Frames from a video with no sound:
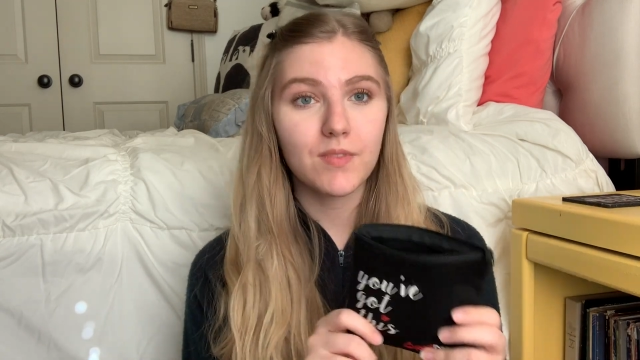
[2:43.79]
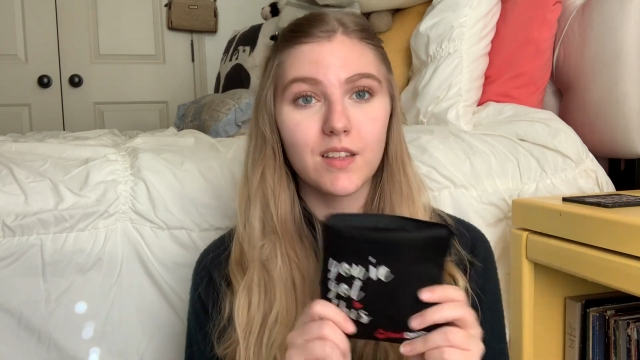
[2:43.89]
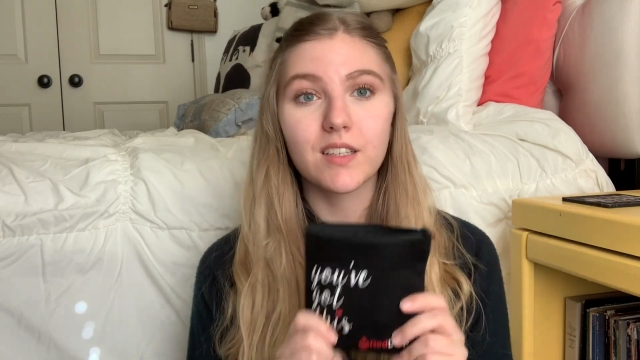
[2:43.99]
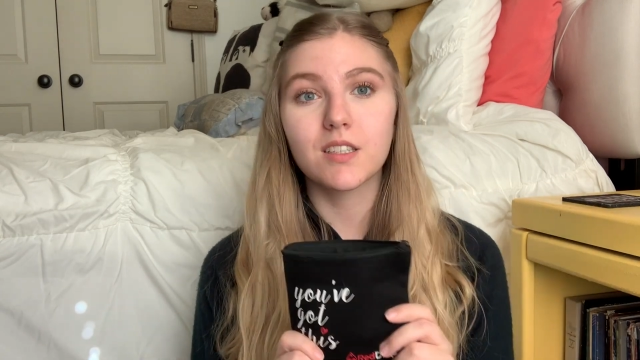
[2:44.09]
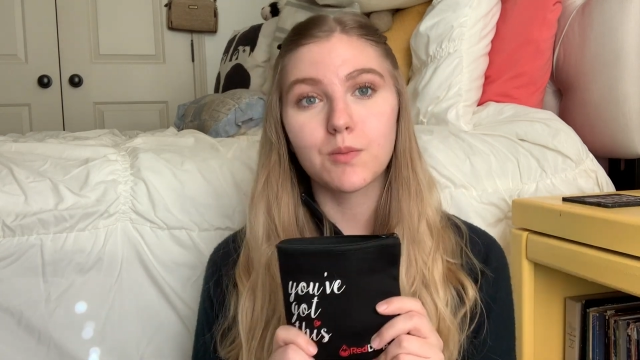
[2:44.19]

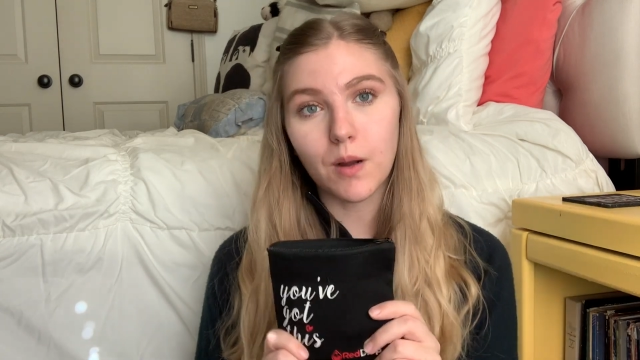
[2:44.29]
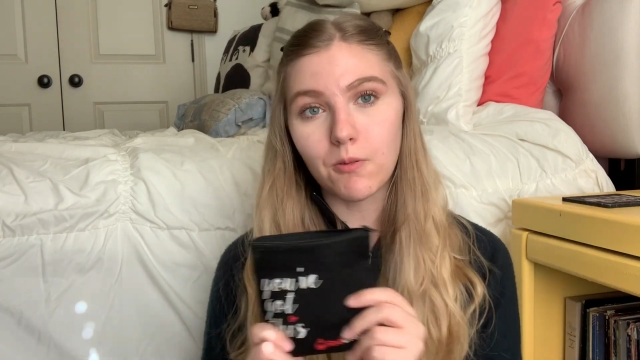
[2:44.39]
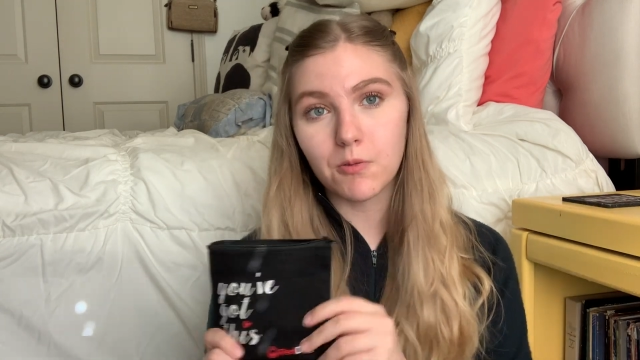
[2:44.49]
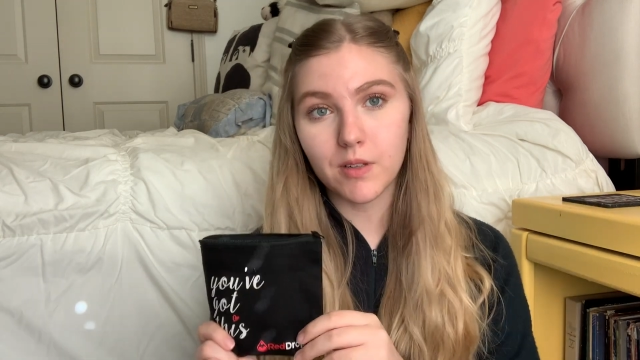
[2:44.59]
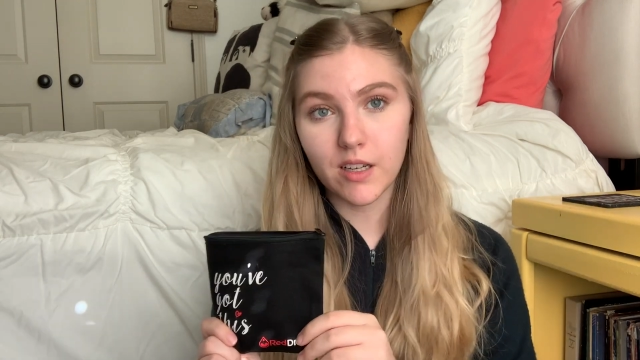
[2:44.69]
this is
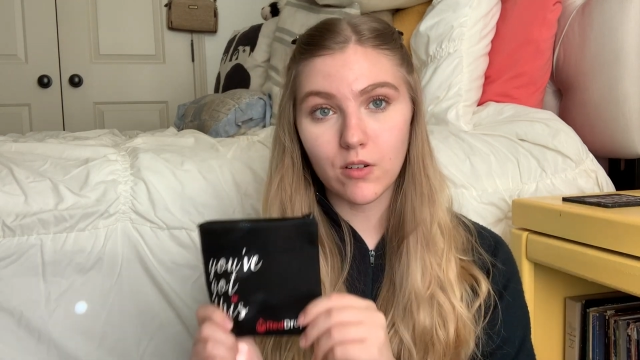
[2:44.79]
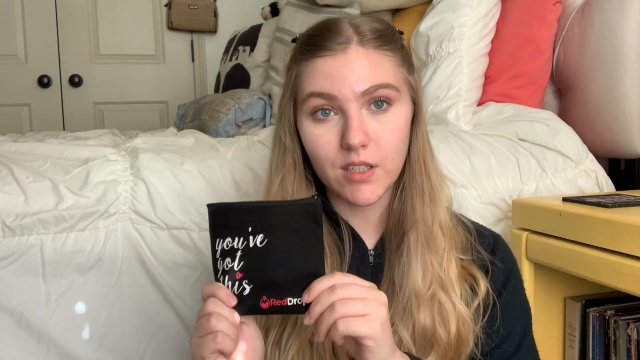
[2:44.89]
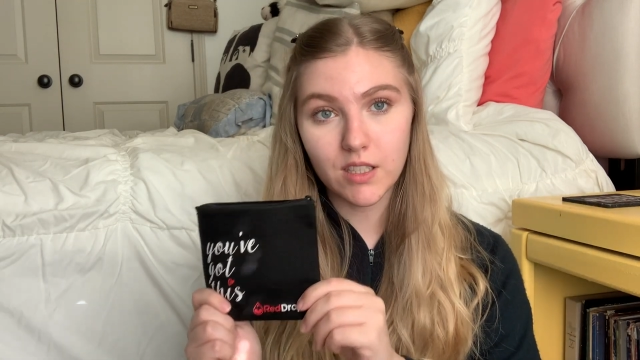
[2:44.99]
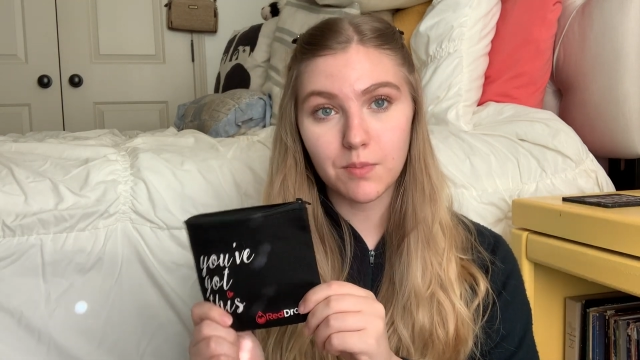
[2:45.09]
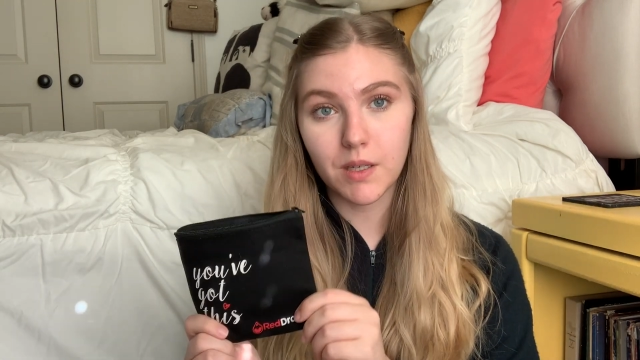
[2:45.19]
probably
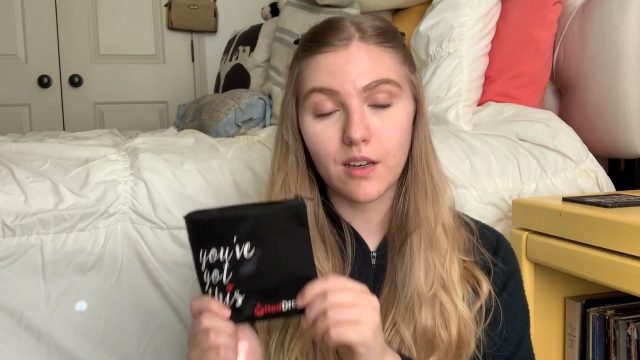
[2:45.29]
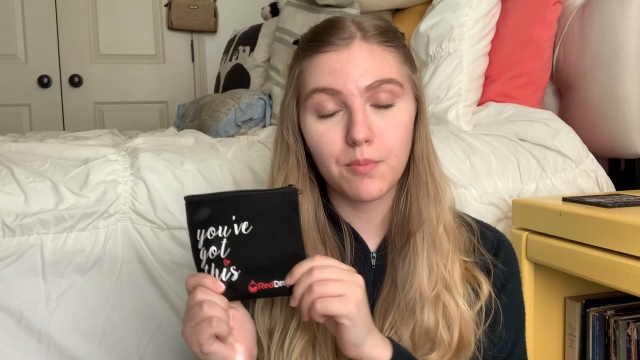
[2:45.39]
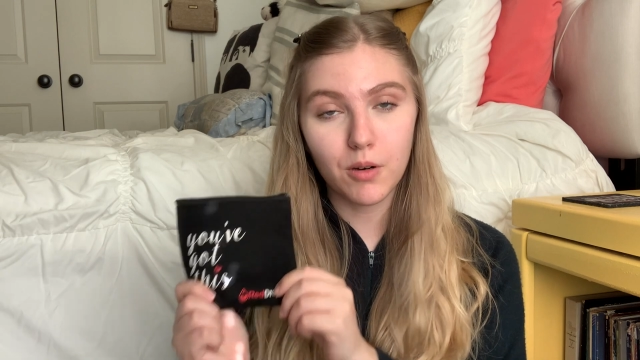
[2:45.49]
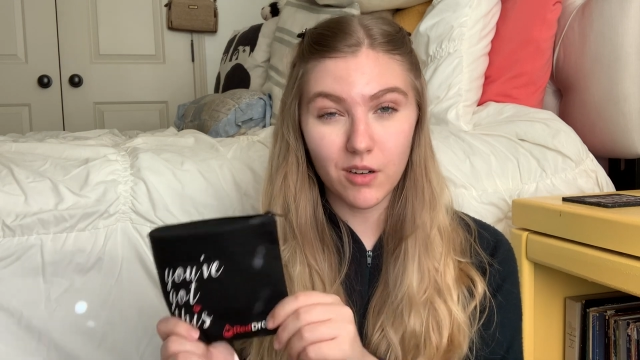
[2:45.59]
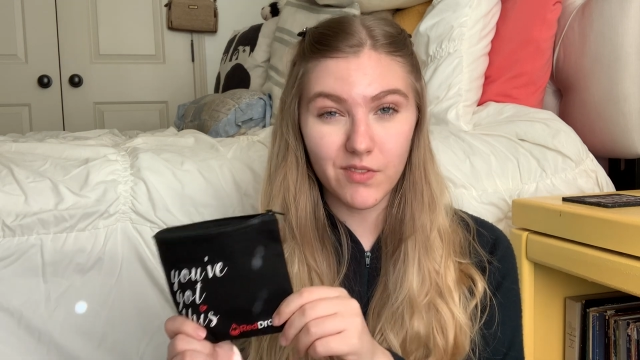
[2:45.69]
going to be a
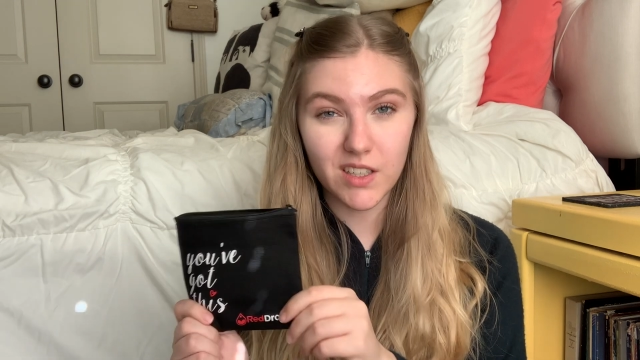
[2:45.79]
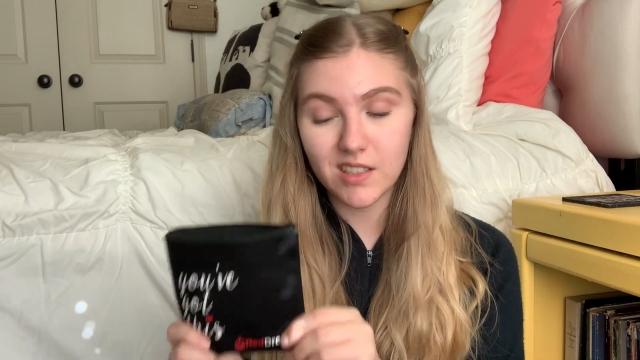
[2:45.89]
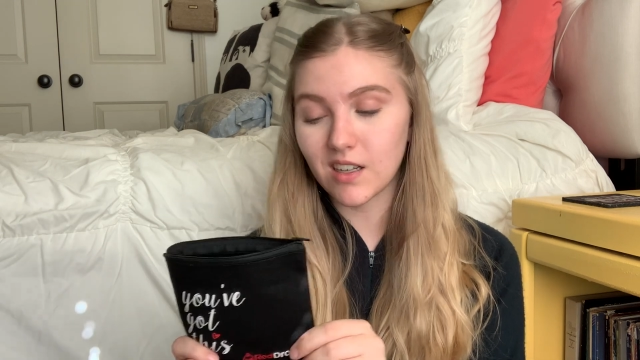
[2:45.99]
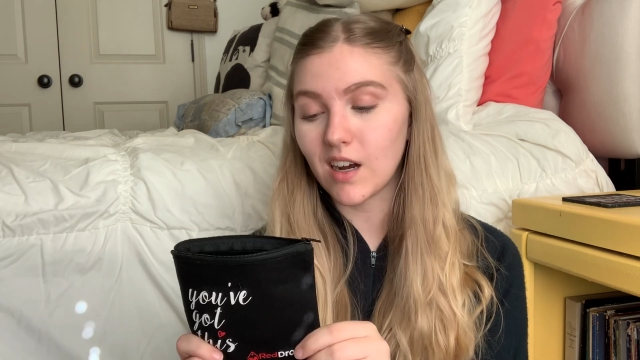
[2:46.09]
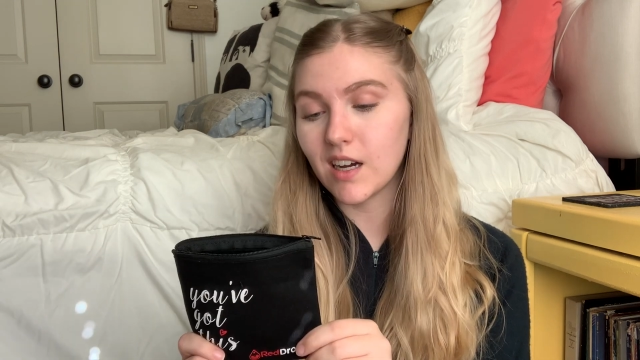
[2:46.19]
perfect
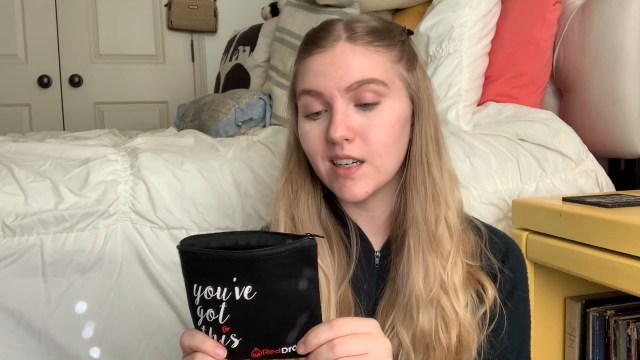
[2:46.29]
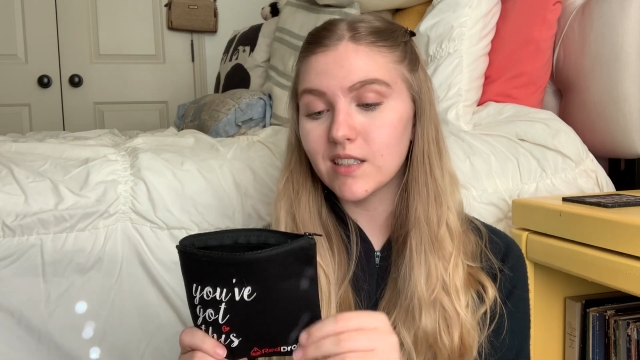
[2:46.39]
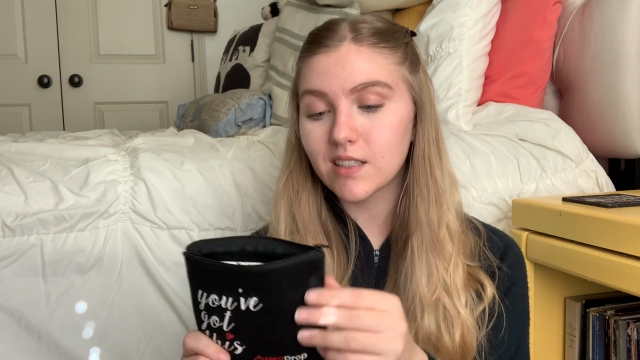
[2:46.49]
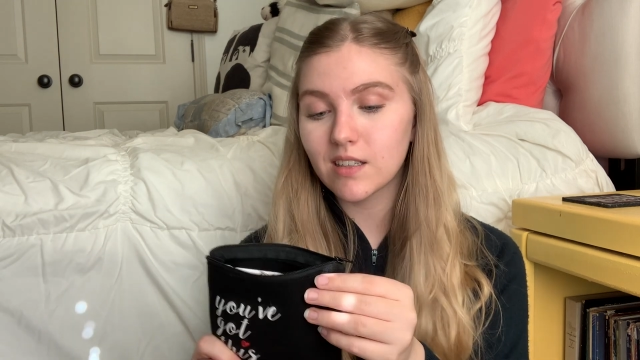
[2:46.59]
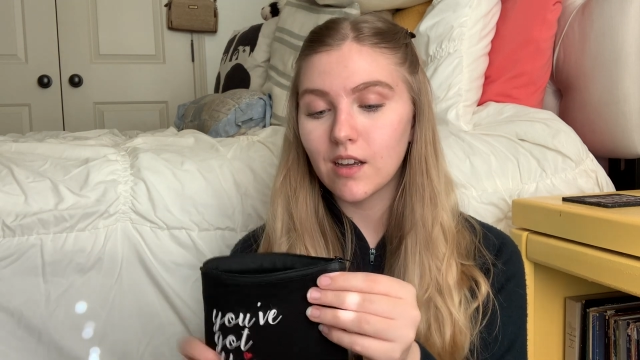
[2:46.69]

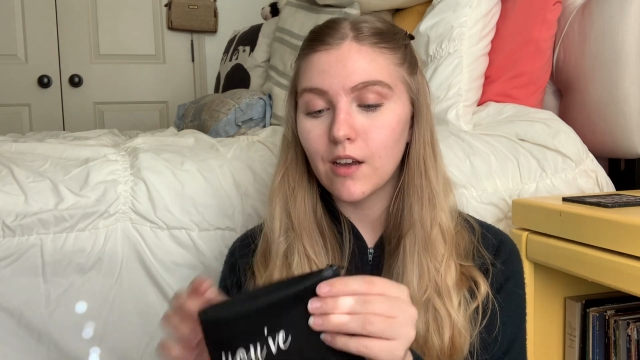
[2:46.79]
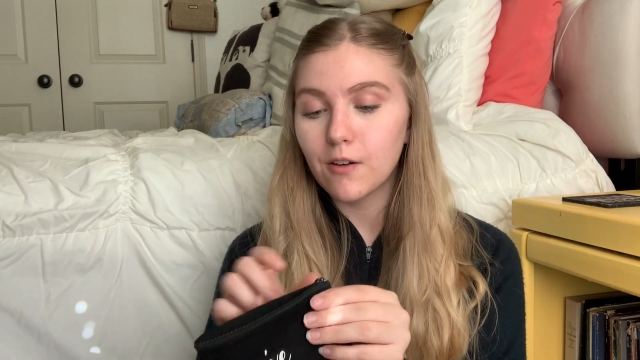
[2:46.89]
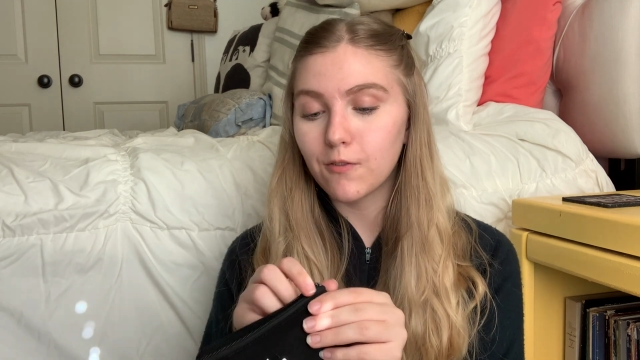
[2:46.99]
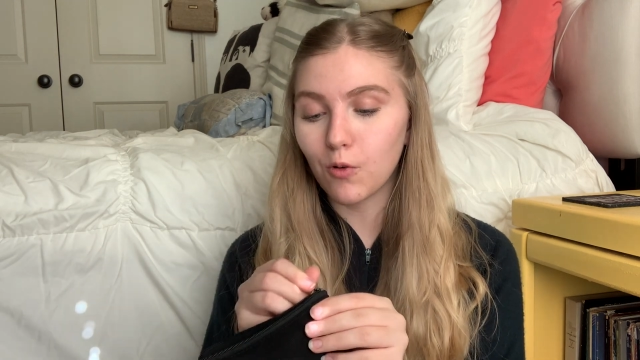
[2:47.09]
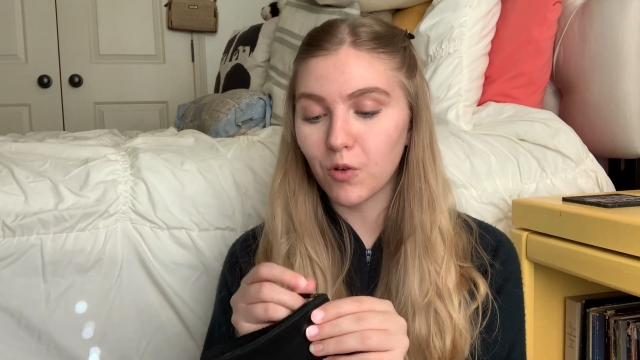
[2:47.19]
size
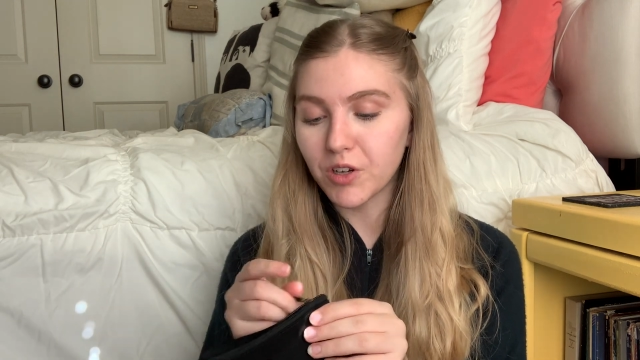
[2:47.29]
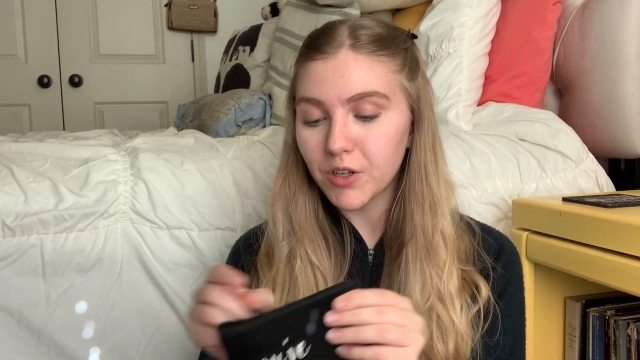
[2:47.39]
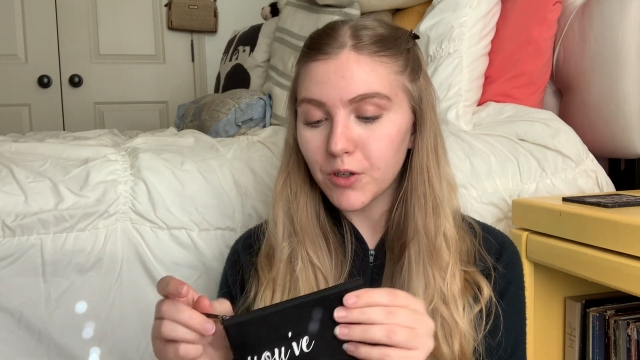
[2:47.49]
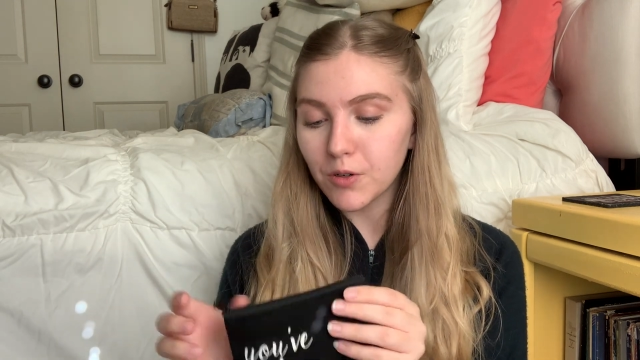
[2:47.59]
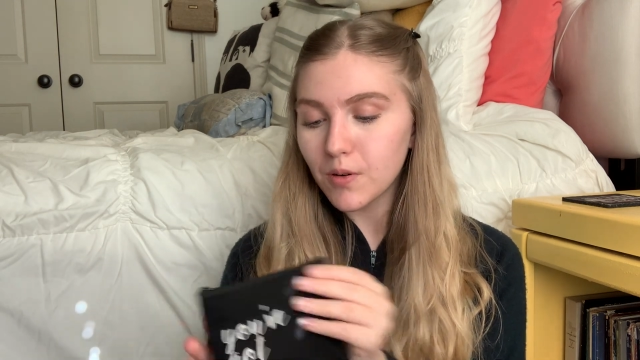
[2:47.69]
for
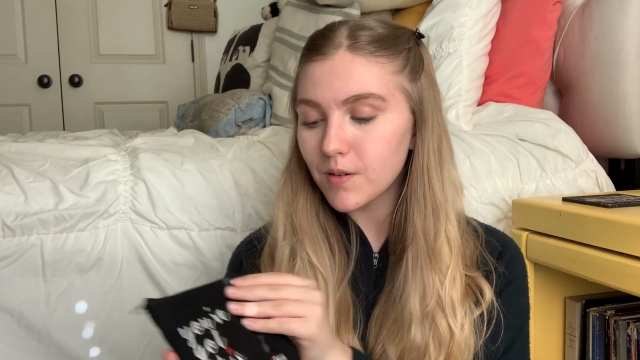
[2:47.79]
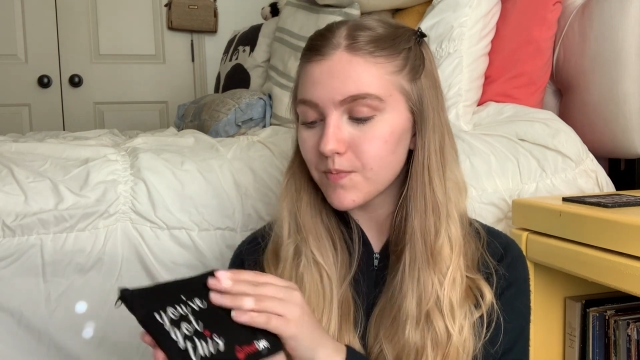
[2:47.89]
you.